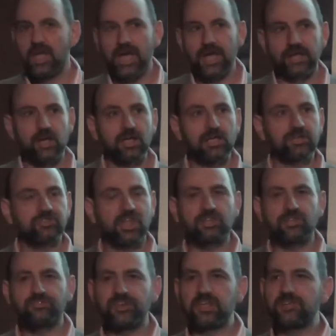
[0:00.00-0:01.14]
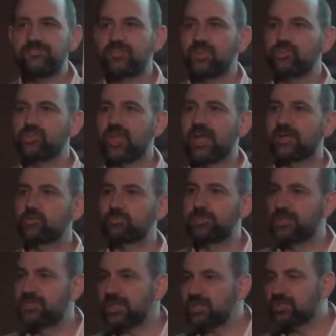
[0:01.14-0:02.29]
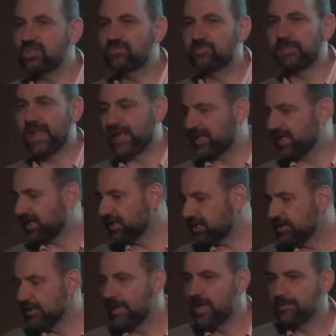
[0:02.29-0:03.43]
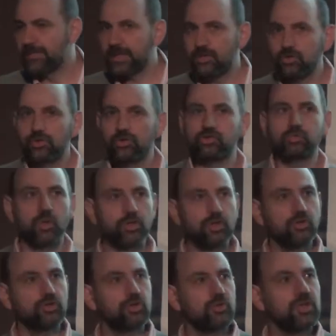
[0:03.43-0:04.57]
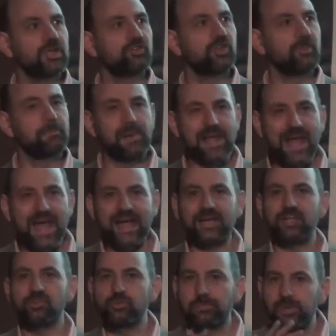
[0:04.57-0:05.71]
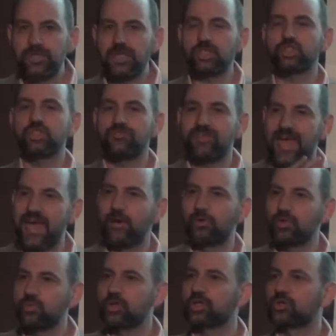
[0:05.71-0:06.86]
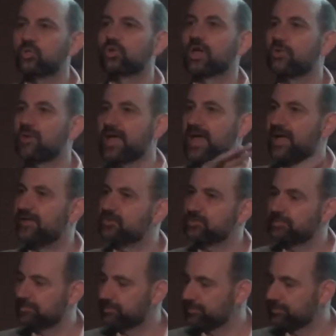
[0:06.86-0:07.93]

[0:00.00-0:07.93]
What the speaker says: And I would tend to think of this as predictive planning, because what you're doing is a plan is a prediction of how the work will go ahead.